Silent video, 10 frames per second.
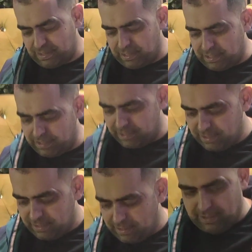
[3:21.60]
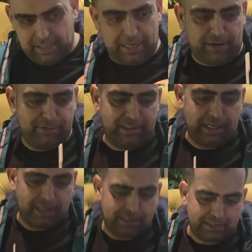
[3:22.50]
Uh, and obviously,
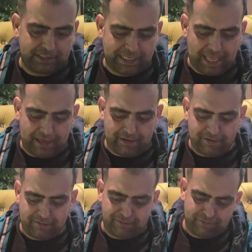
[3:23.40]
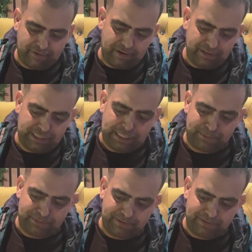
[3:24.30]
I got the steak cut chips